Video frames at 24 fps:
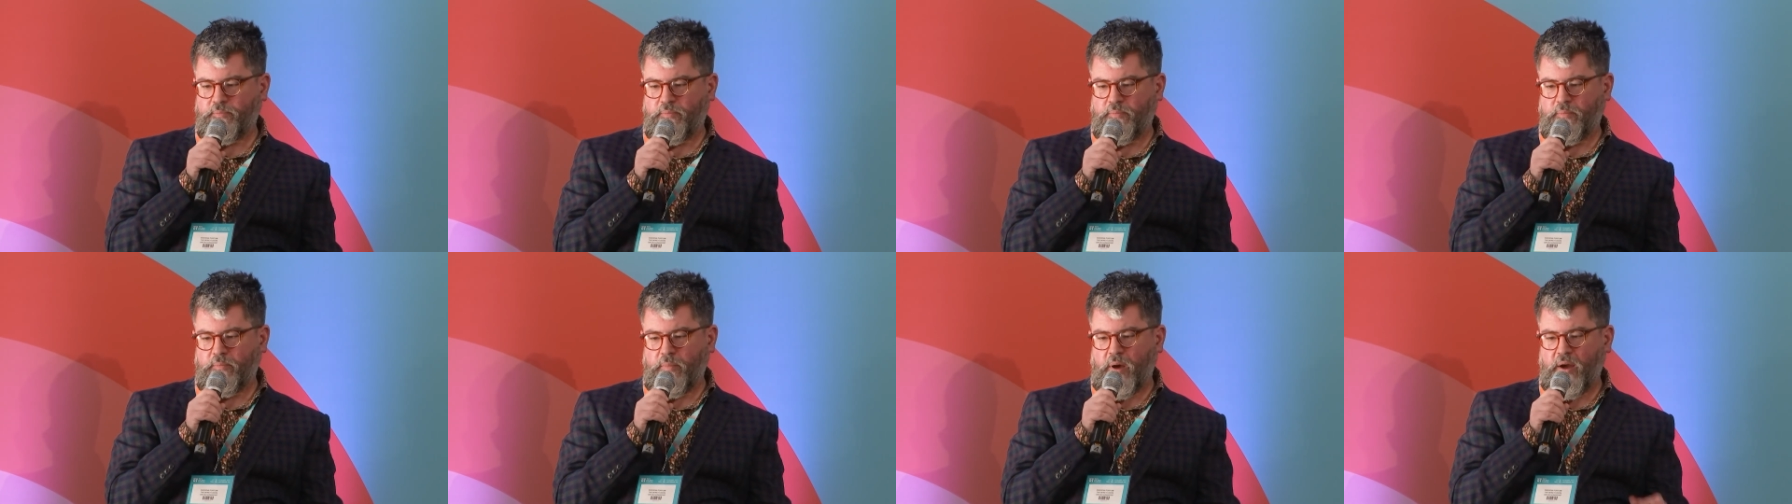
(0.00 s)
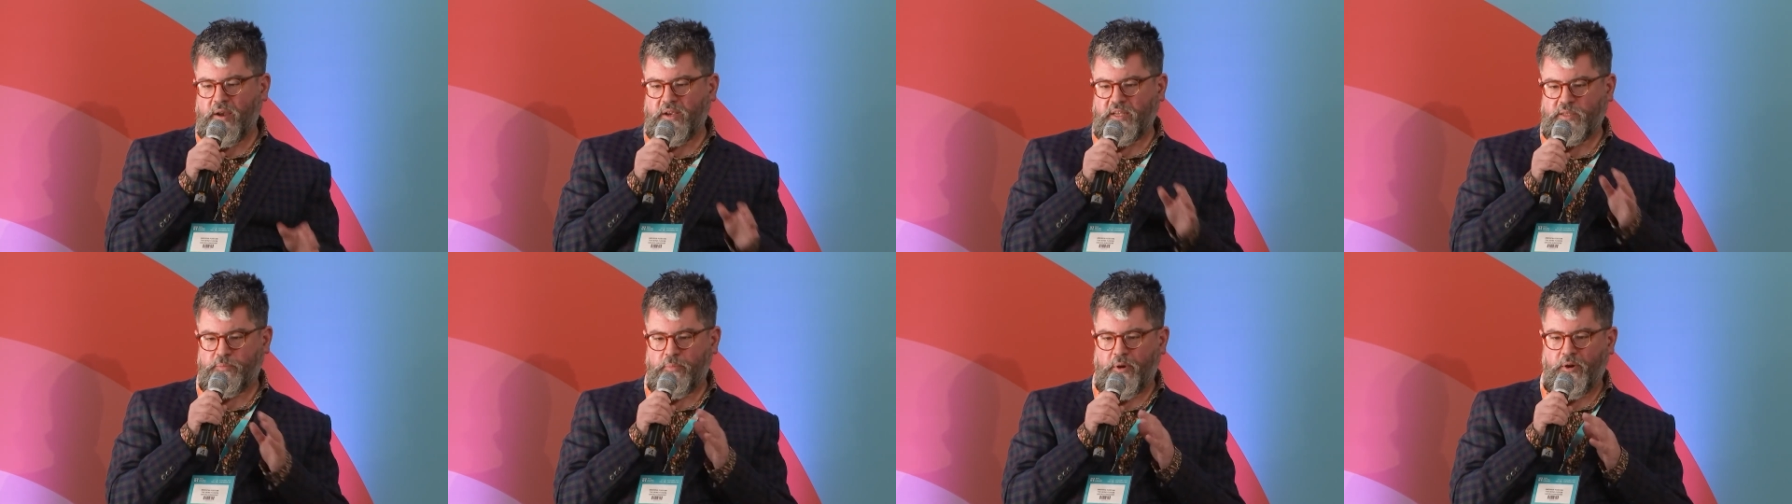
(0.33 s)
my
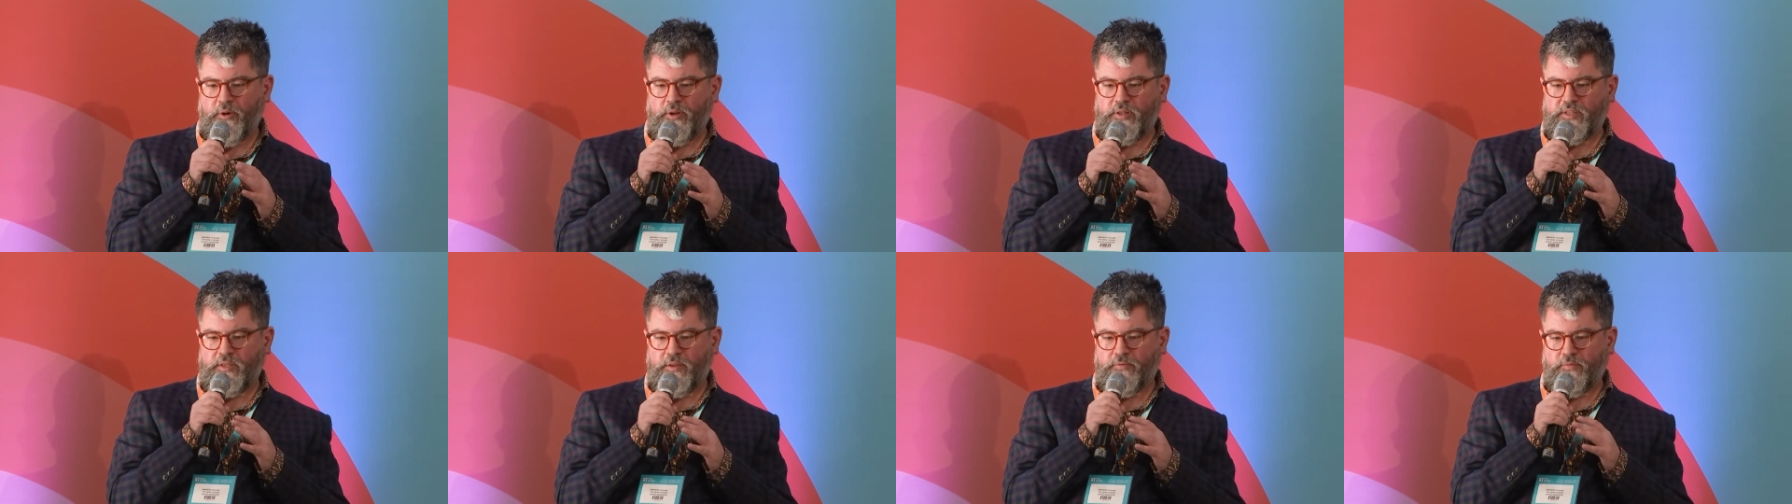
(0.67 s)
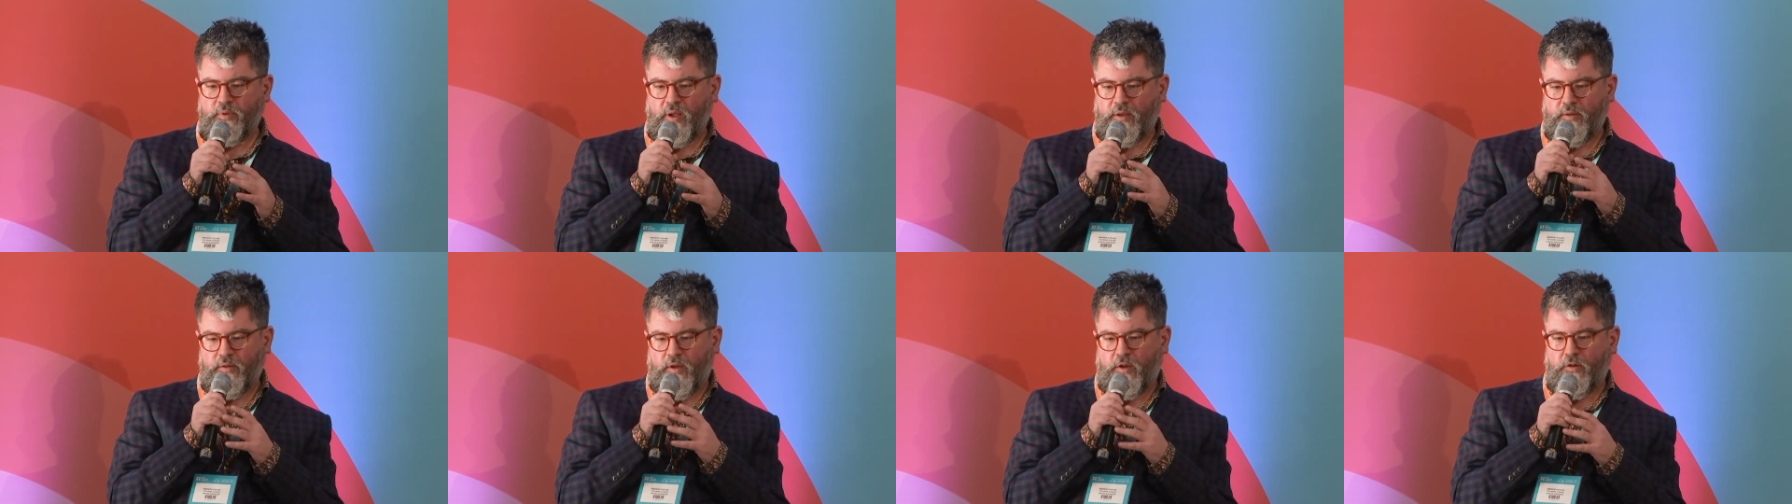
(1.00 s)
experience
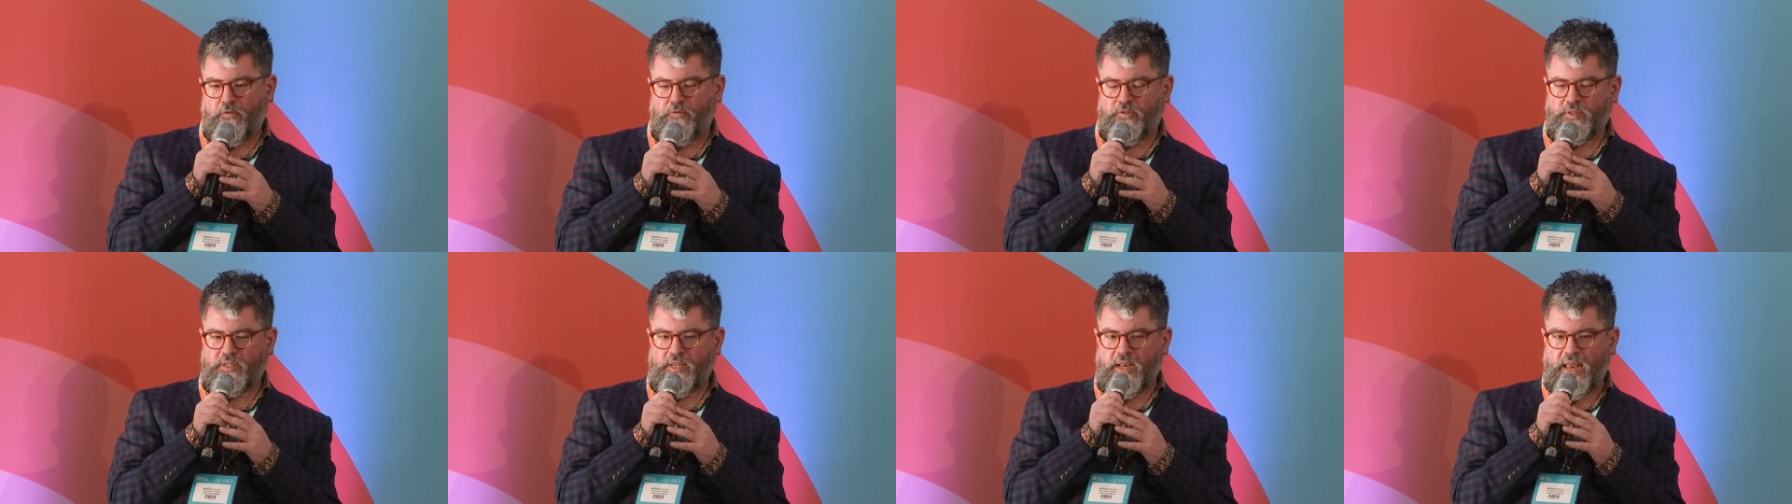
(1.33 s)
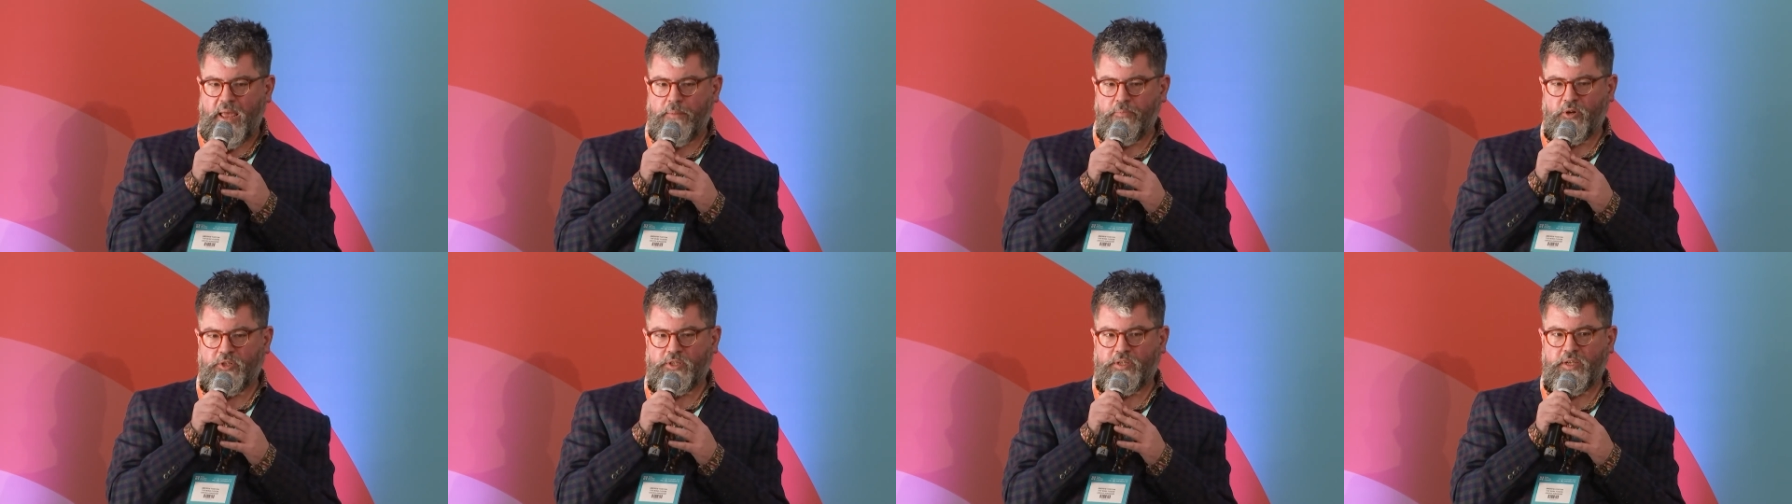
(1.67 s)
of, of
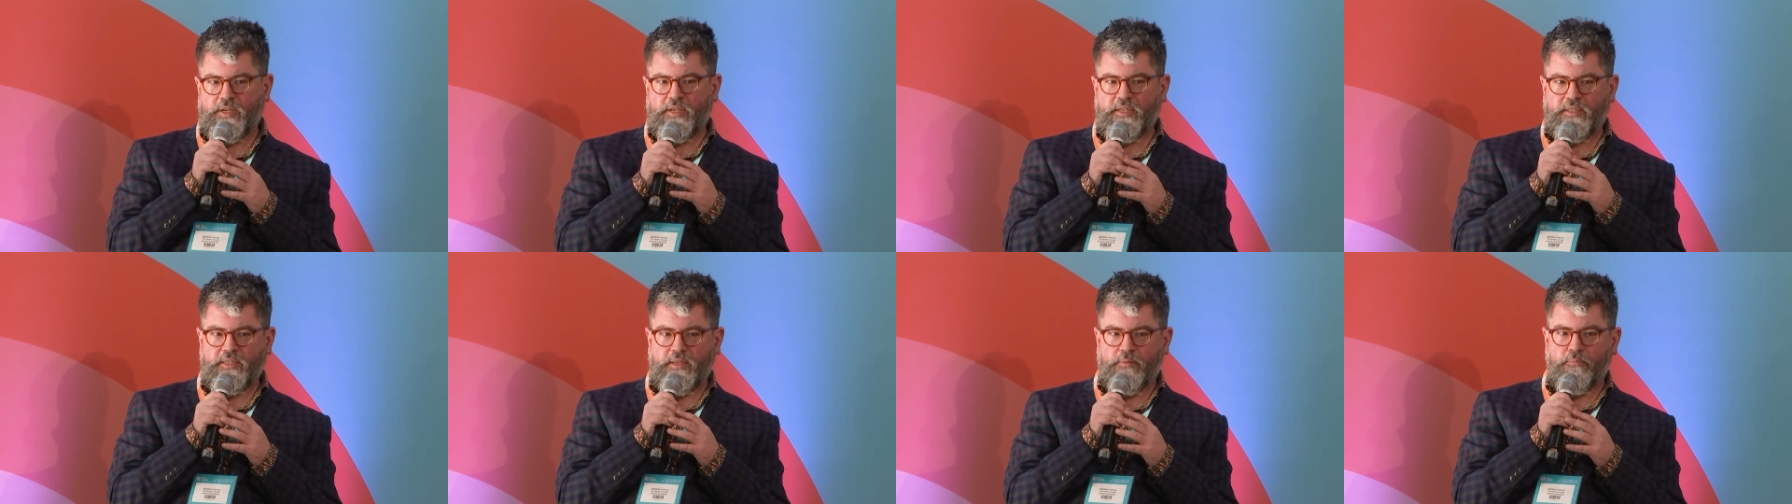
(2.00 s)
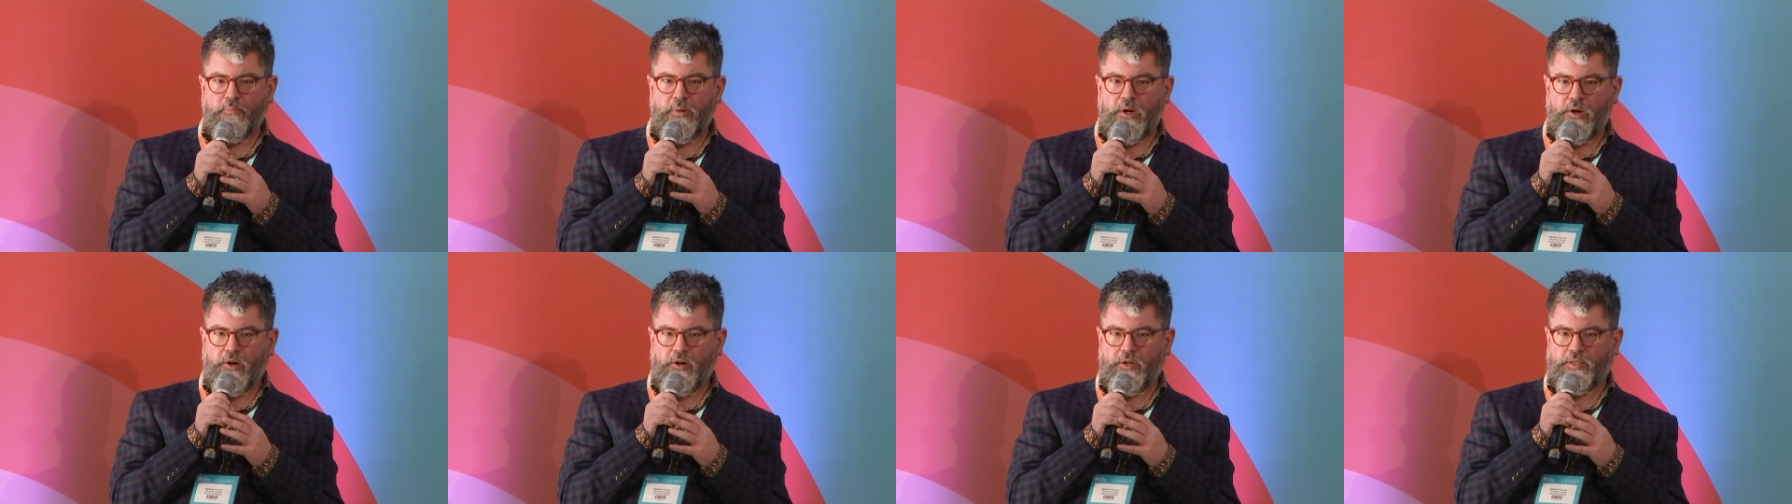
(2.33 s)
celebrities in
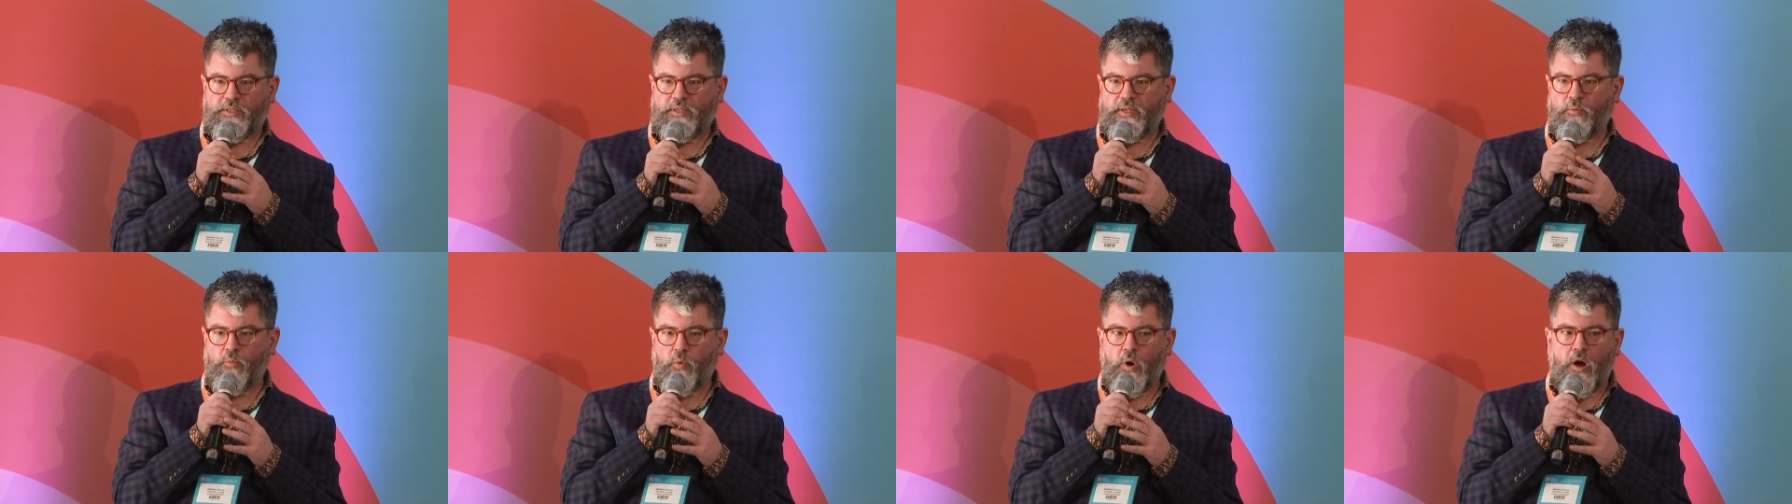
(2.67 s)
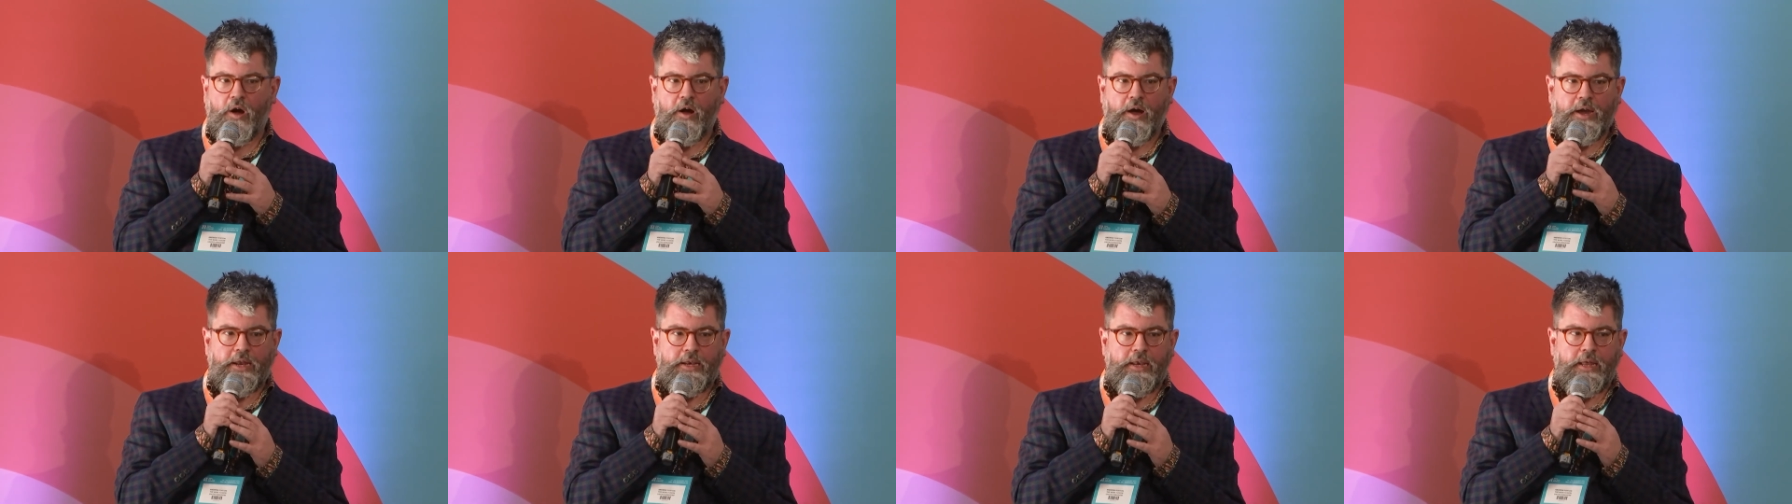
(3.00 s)
marketing
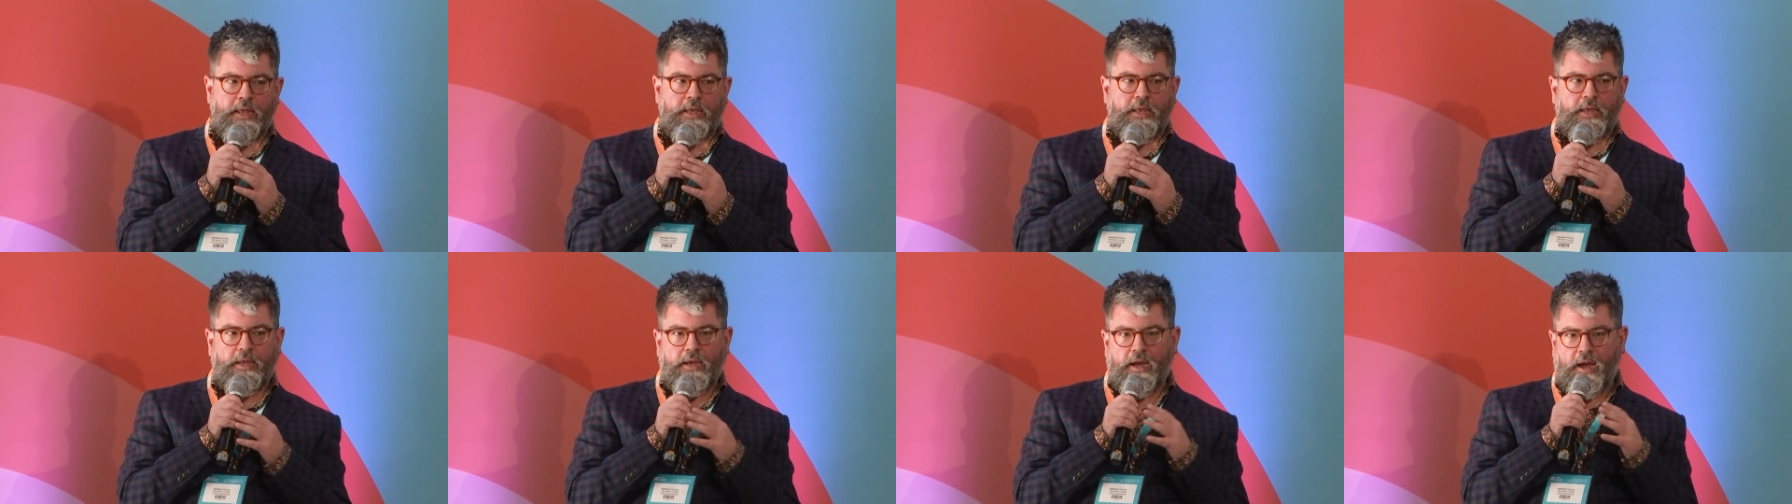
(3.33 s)
wine